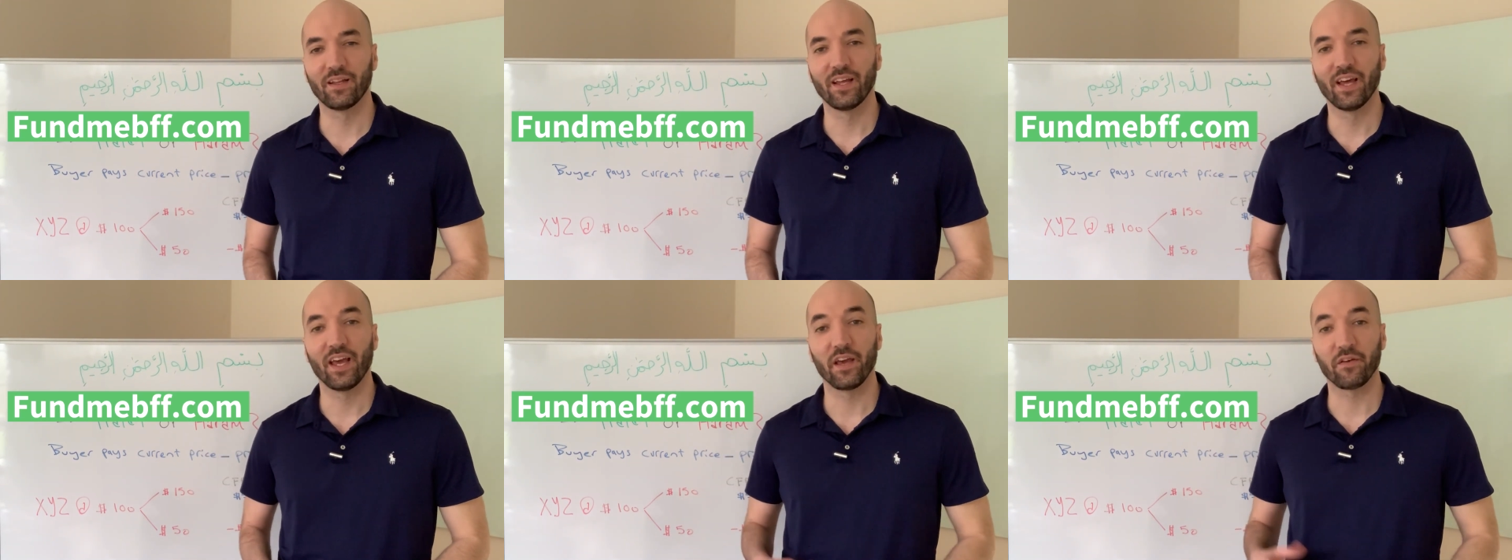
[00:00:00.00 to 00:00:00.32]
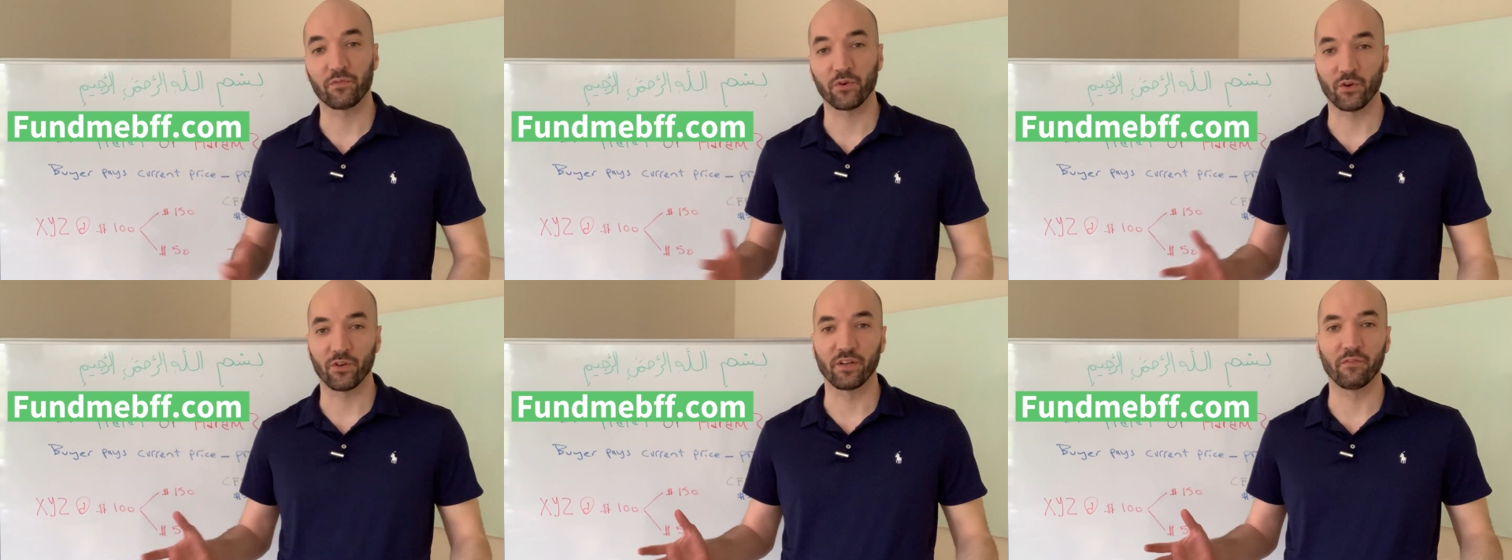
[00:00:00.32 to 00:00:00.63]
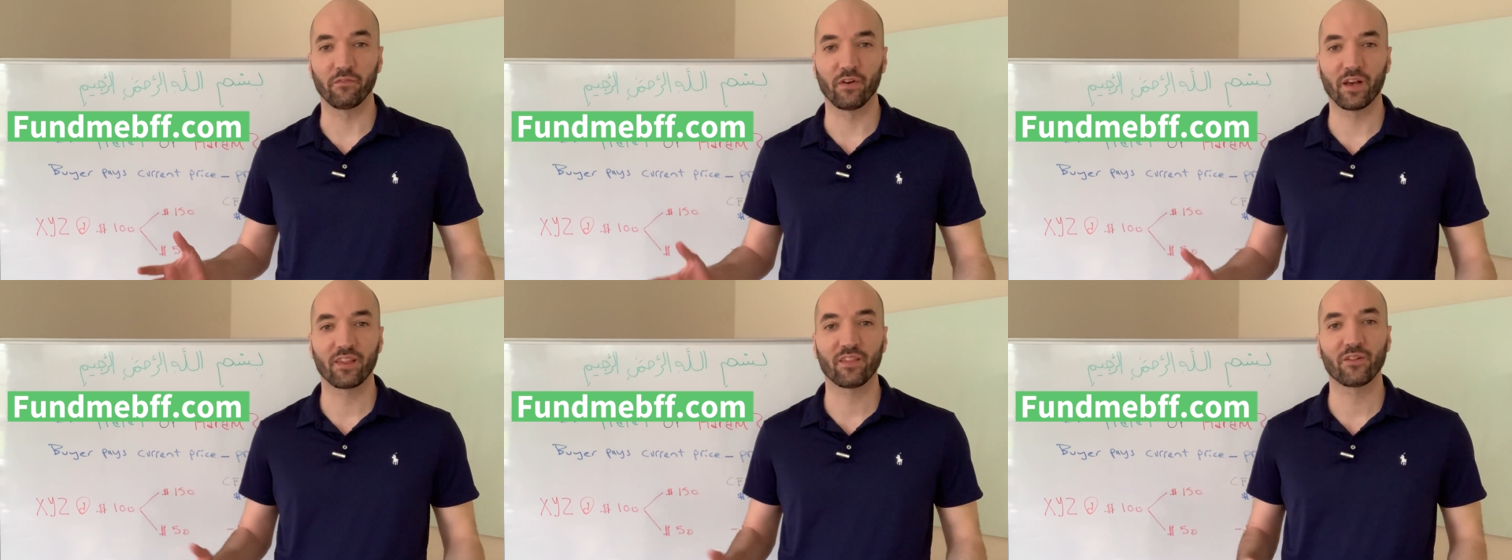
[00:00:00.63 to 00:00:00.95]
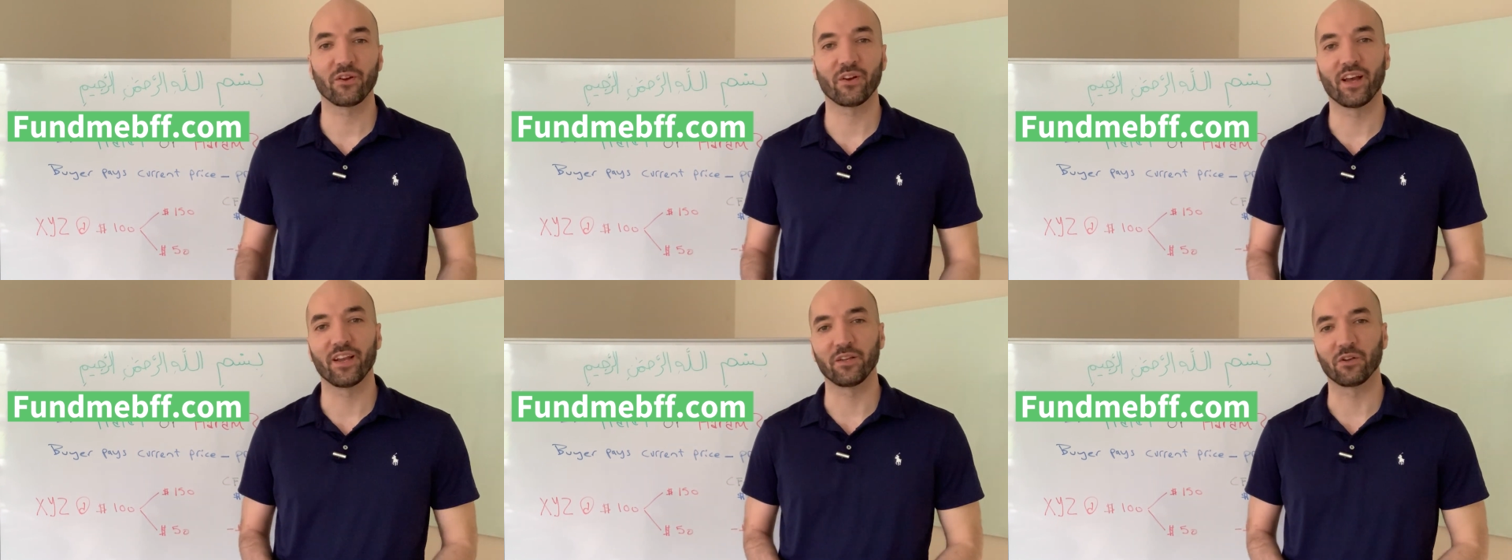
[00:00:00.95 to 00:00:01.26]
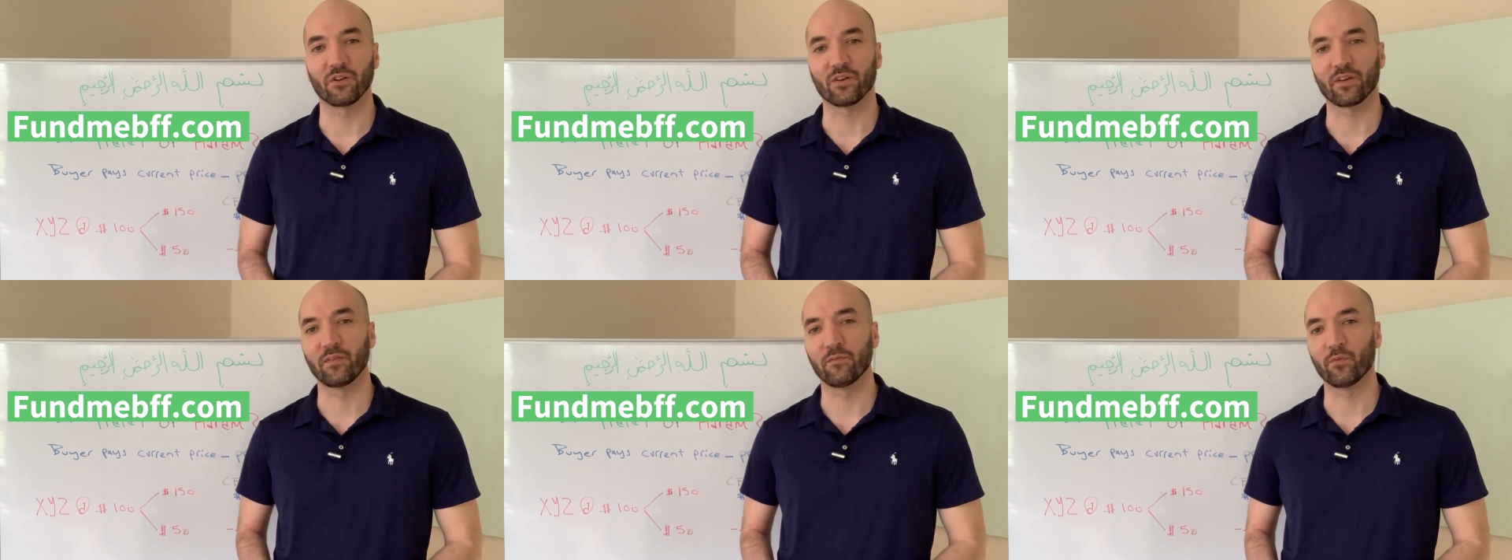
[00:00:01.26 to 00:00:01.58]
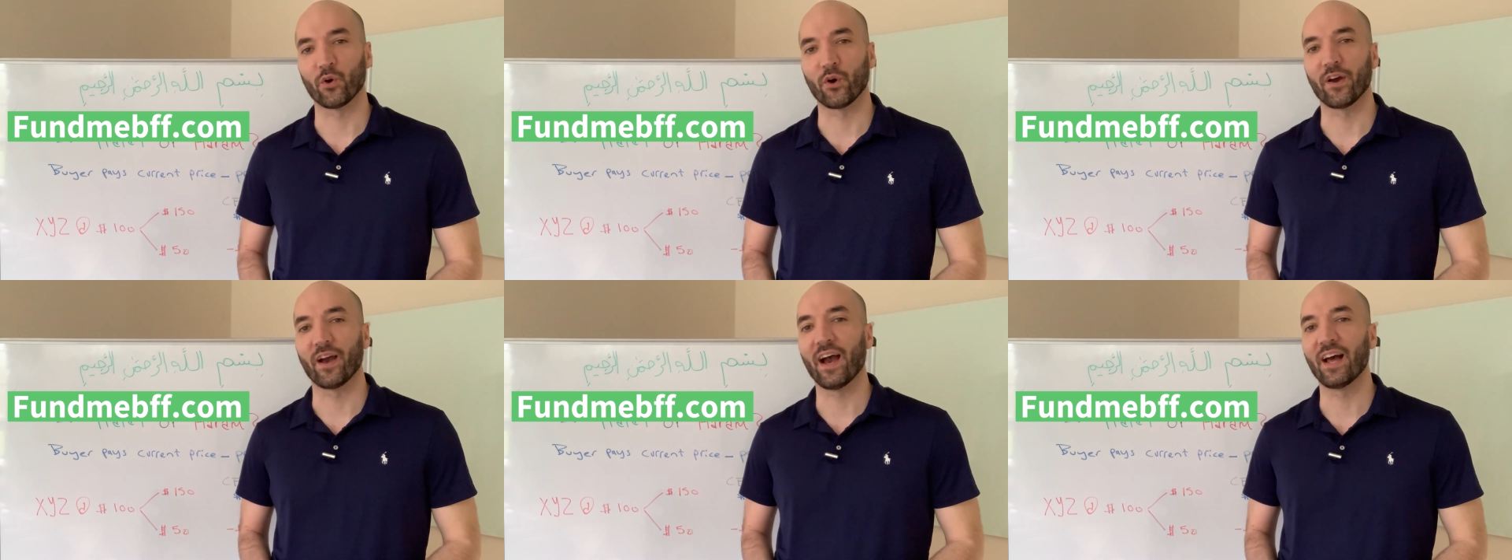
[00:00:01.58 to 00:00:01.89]
If you're an investor and you're looking
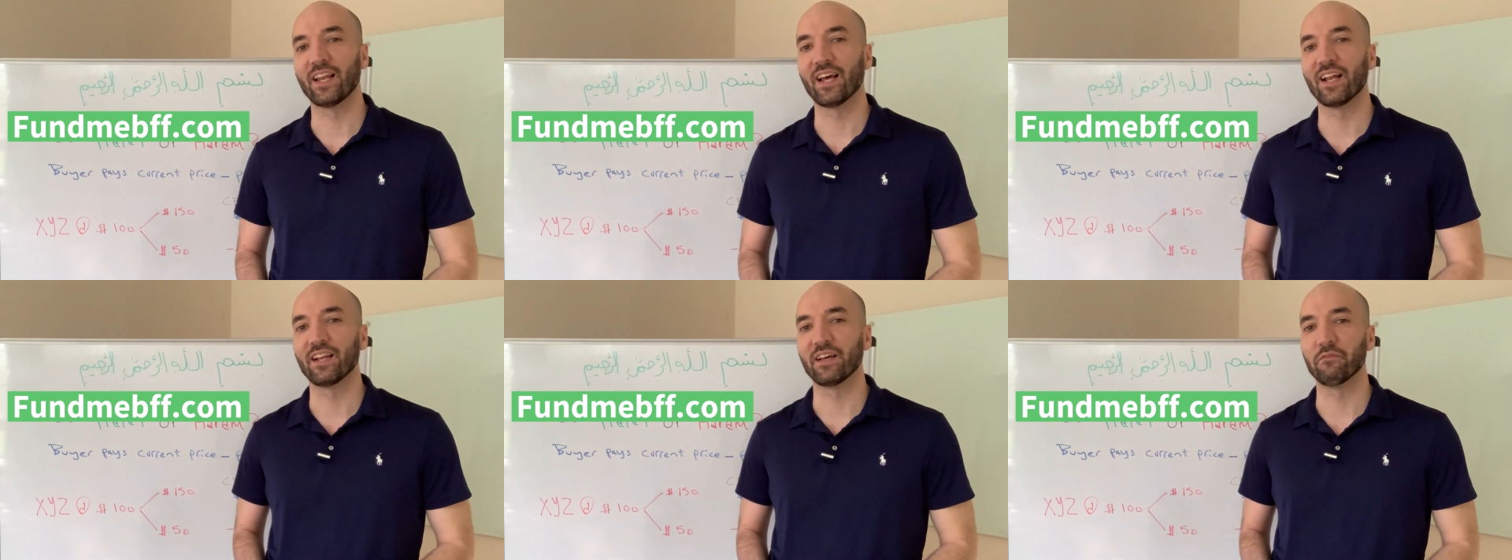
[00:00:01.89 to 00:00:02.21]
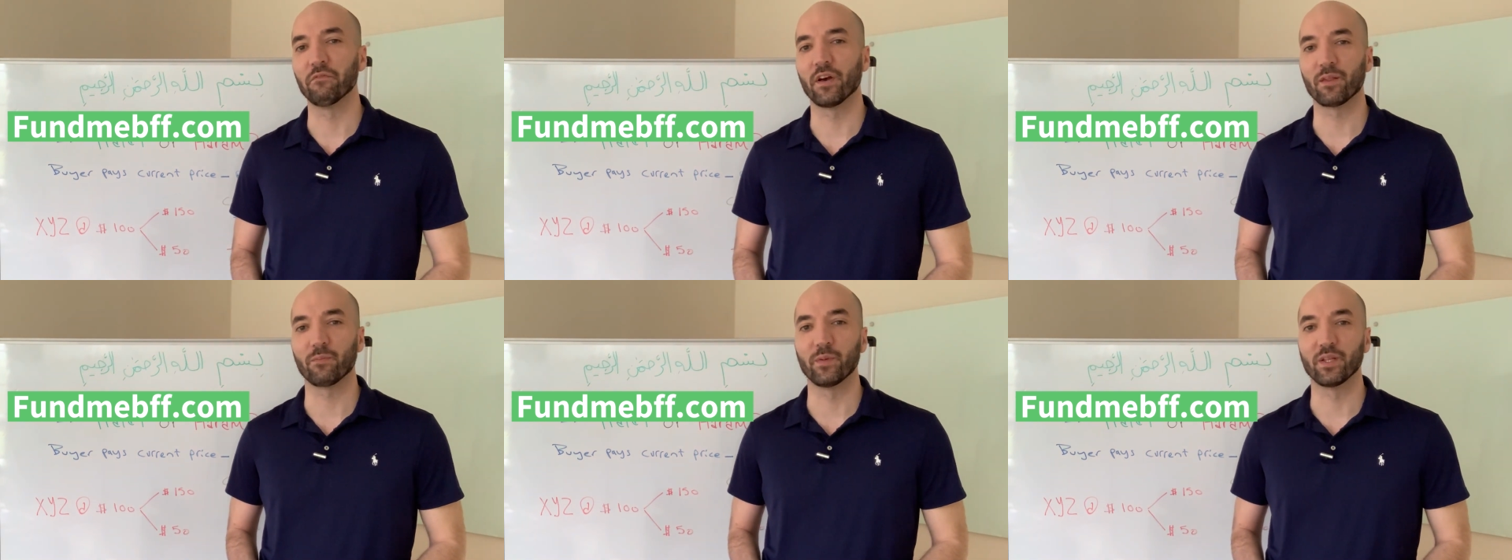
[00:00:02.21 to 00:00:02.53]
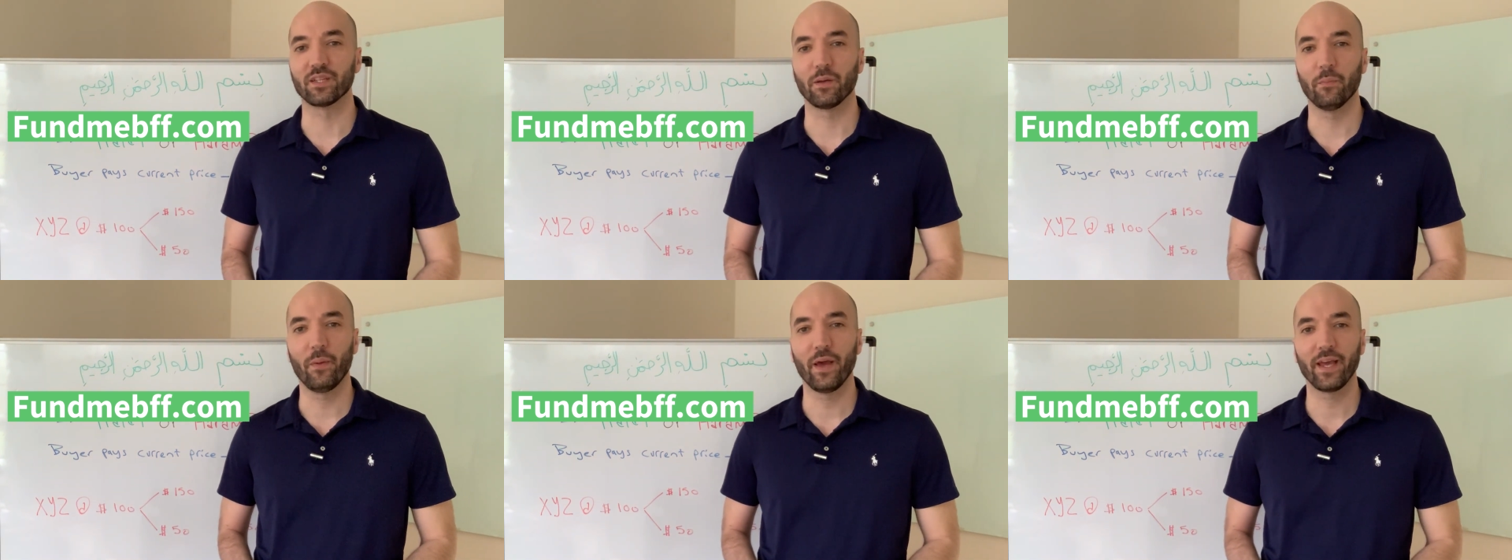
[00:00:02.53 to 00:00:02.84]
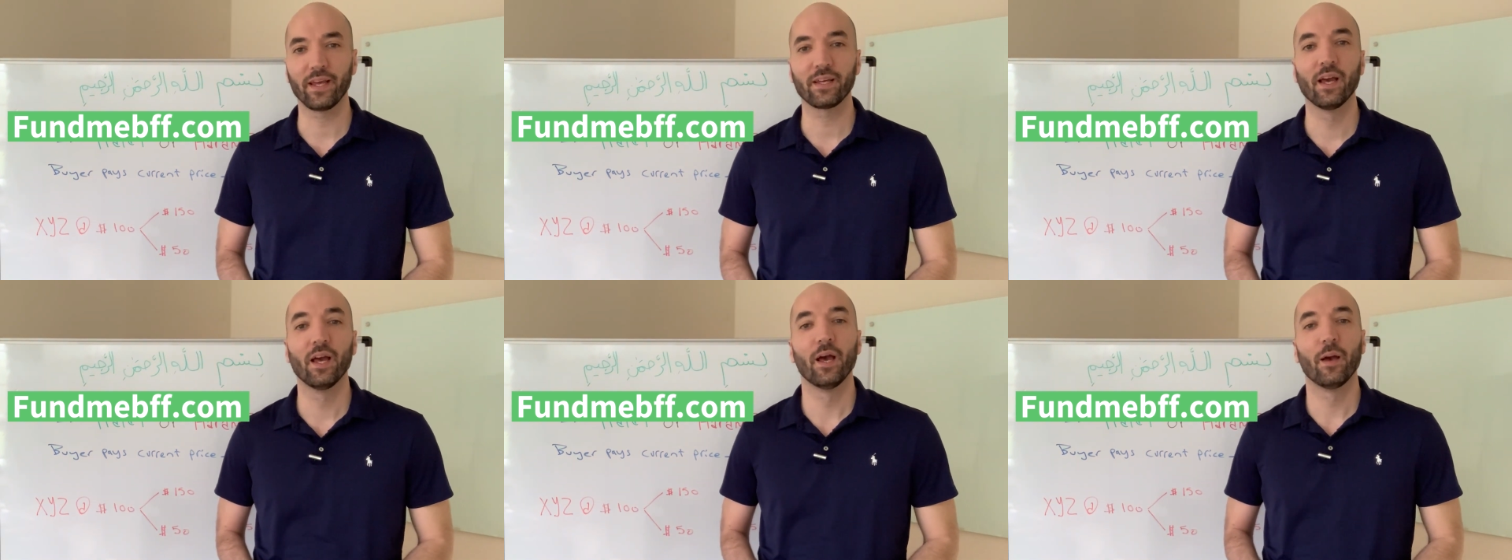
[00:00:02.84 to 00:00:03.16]
for a halal investment to make,